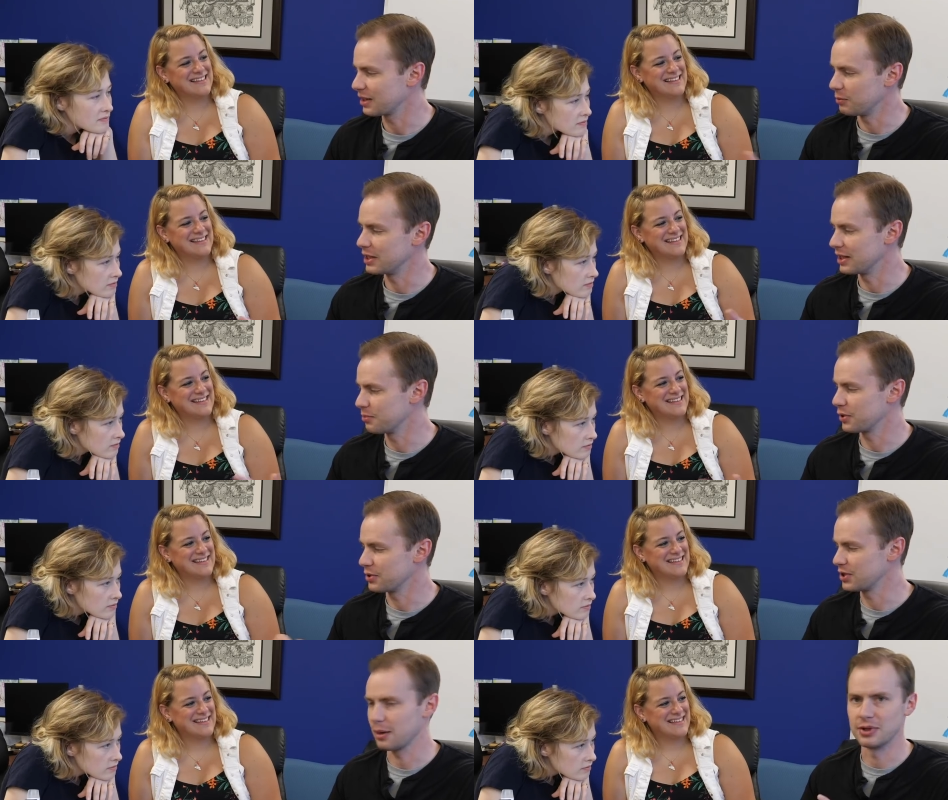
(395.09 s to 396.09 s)
Speaker 1: I think Whitney did a pretty
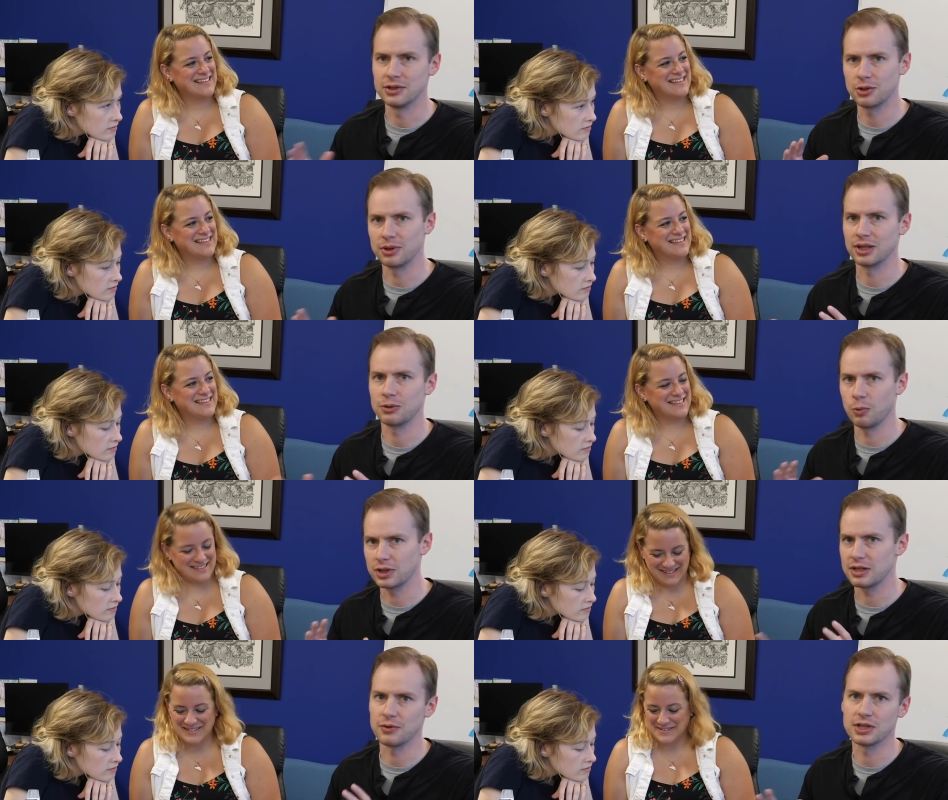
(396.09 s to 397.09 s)
good job in showing like
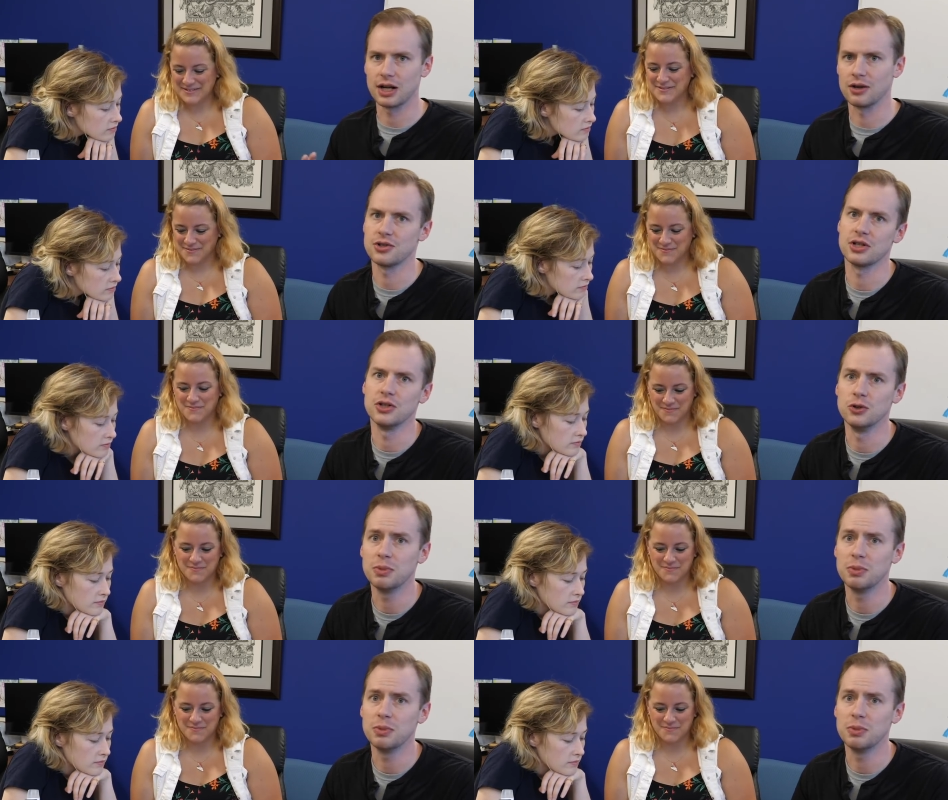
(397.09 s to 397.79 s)
what different styles you can do.